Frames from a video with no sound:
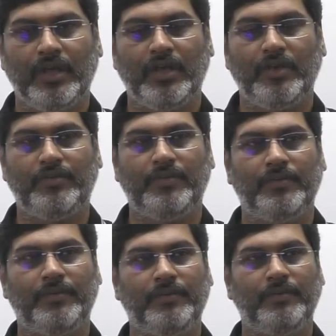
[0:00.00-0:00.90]
If
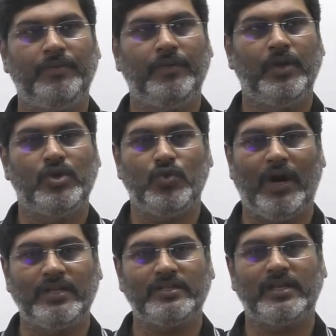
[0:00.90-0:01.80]
you
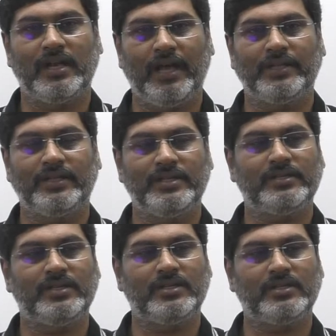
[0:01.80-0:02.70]
answer like
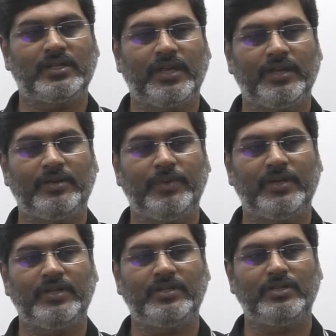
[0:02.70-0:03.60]
this, this is correct,
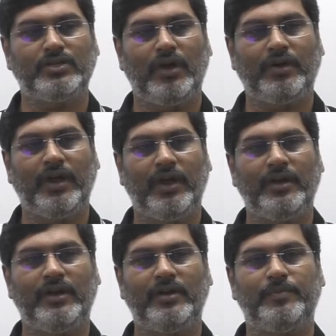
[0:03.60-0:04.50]
but this is not
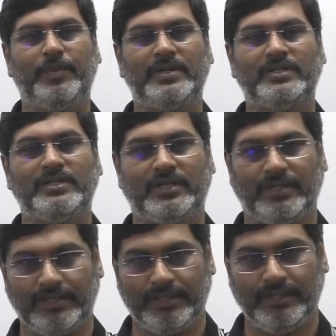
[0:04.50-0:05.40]
100%
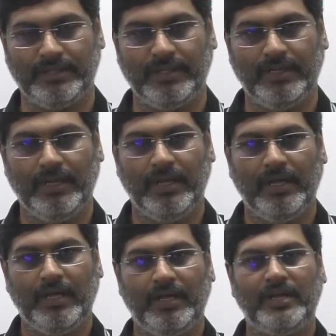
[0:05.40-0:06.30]
correct.
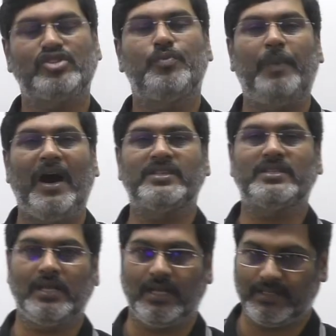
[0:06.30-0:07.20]
It's a
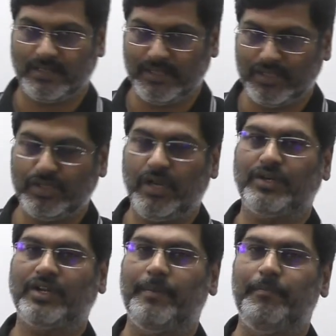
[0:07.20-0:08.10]
partial answer. It's
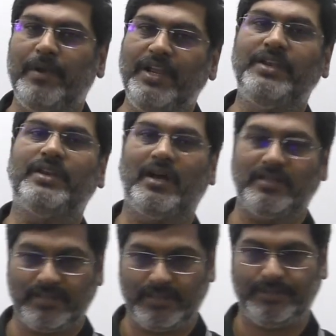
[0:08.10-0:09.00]
not complete
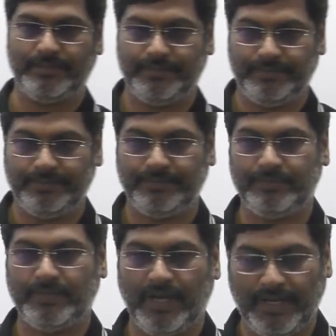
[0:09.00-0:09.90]
answer,
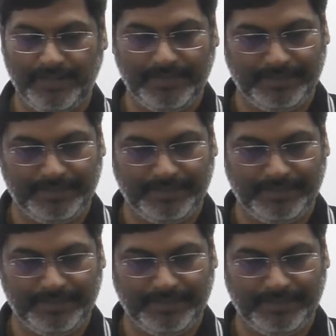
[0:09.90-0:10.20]
right?